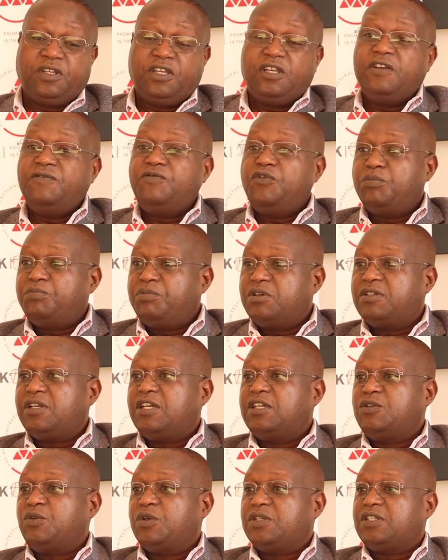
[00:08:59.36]
If you
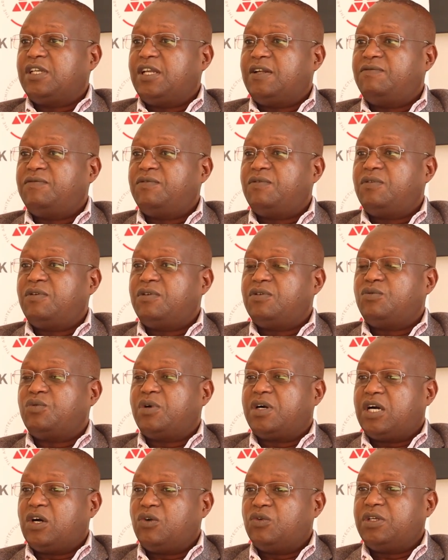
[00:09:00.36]
present yourself to
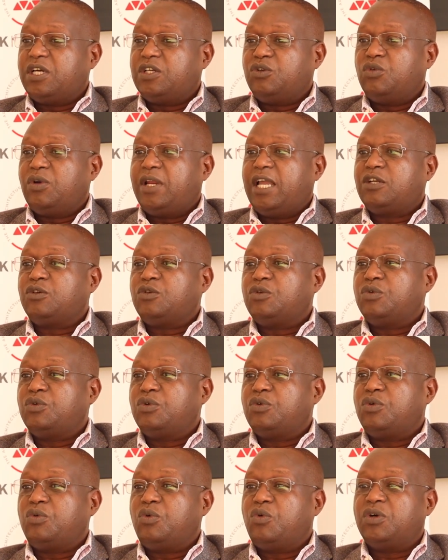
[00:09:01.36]
a county and you like to
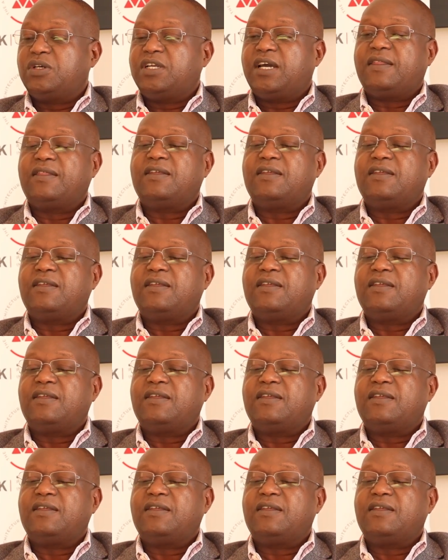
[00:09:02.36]
know what